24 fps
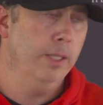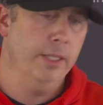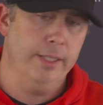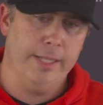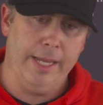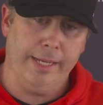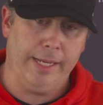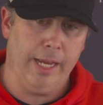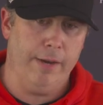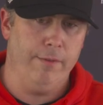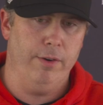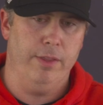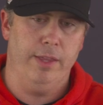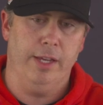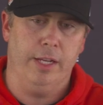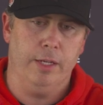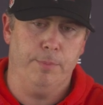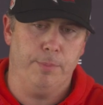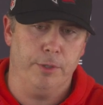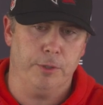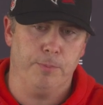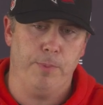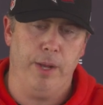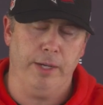take everything in
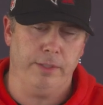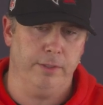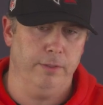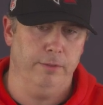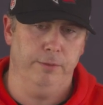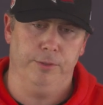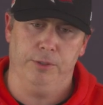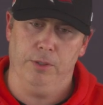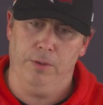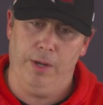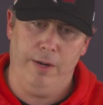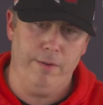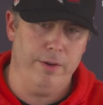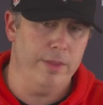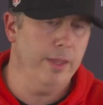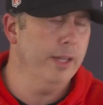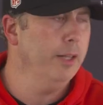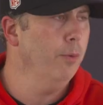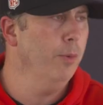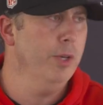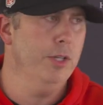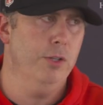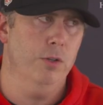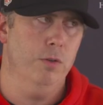perspective. So
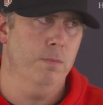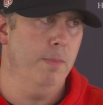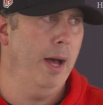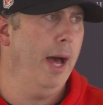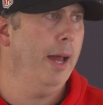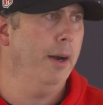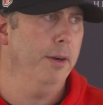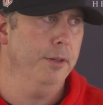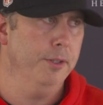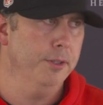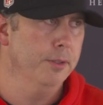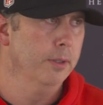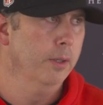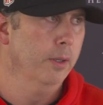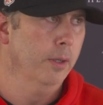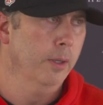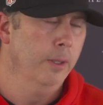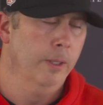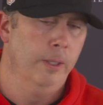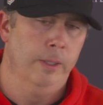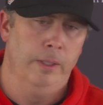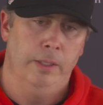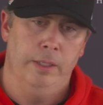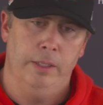everything we do matters.
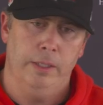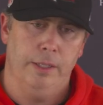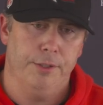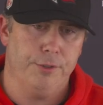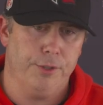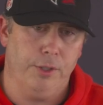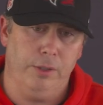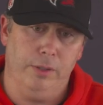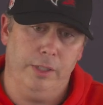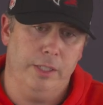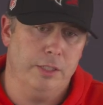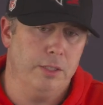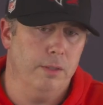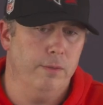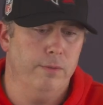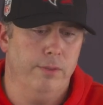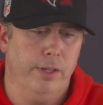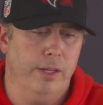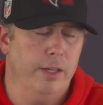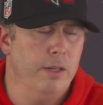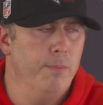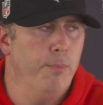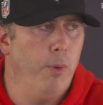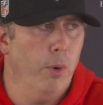Certainly it's a
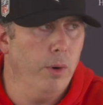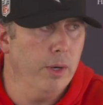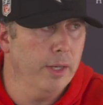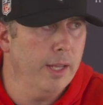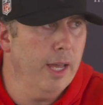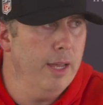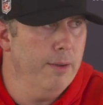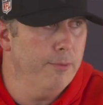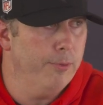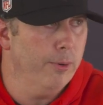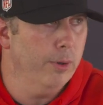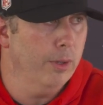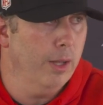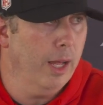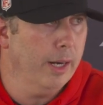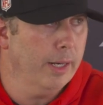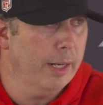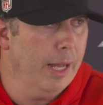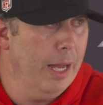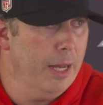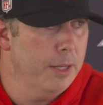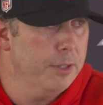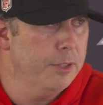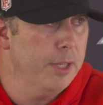very important game for a lot of
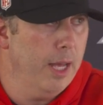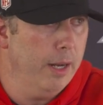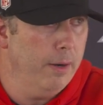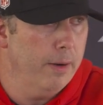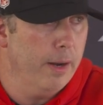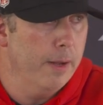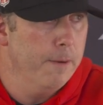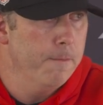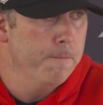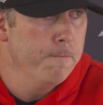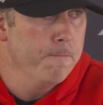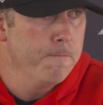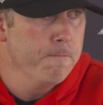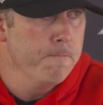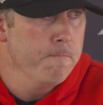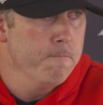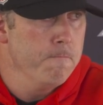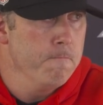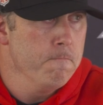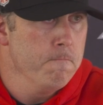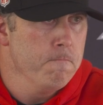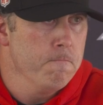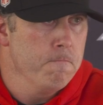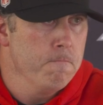guys Saturday. It
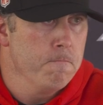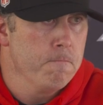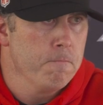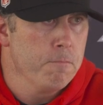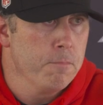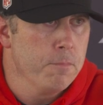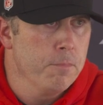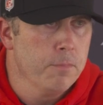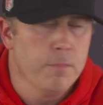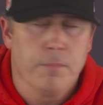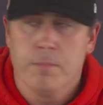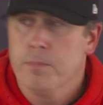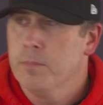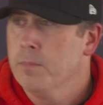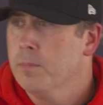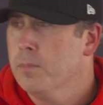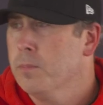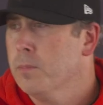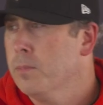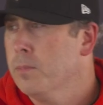certainly